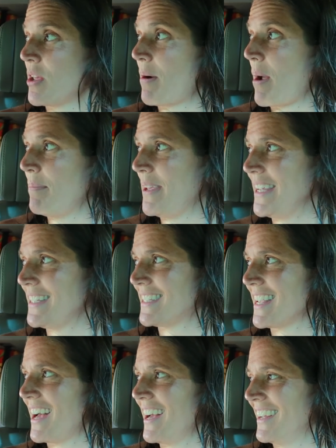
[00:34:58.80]
they brought
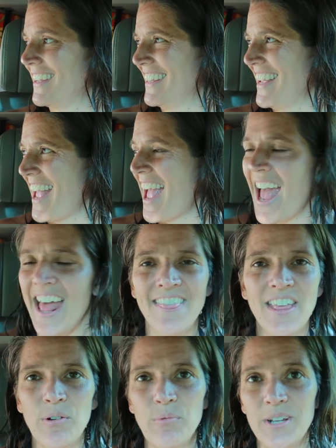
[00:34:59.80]
pizza, and
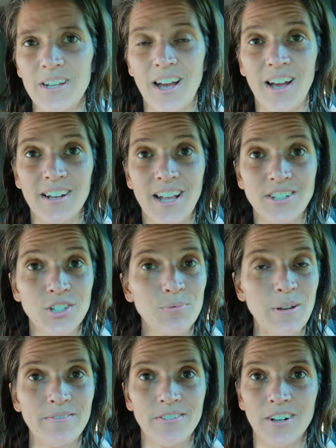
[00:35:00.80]
then we uh, got to
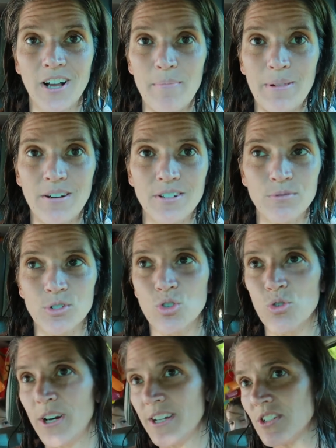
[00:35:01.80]
swim for a couple hours. It was
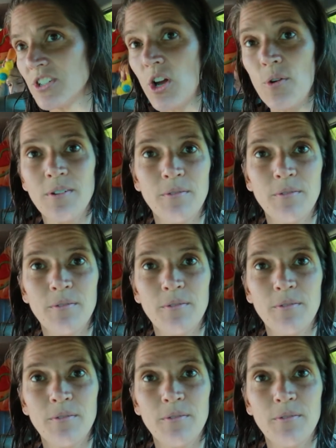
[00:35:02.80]
great. So